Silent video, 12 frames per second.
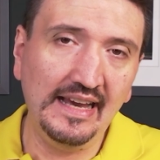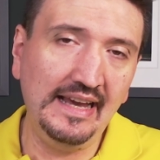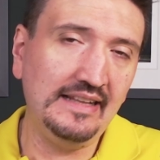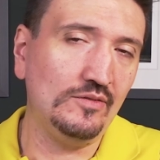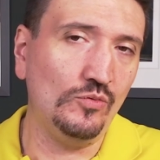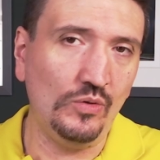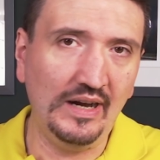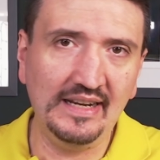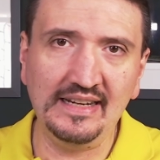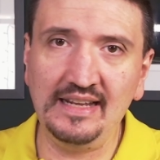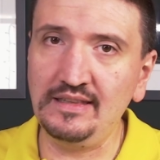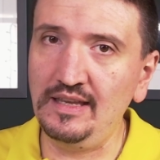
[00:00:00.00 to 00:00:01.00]
and why
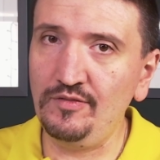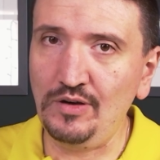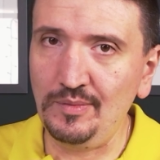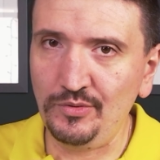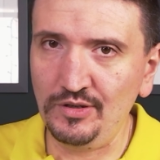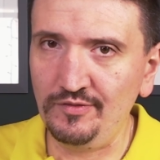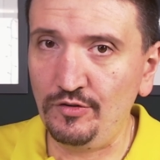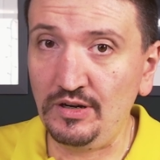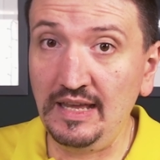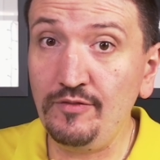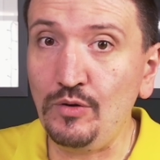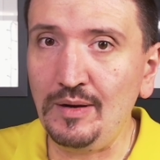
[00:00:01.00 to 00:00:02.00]
not
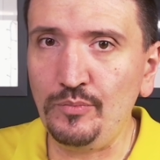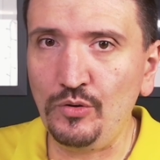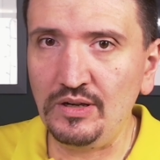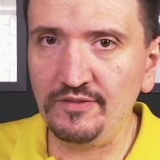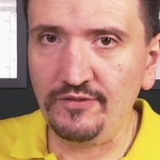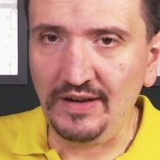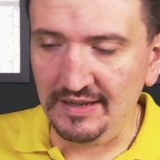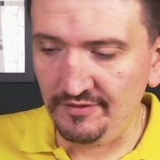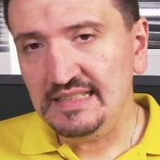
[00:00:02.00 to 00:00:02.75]
f1.4, f1.5.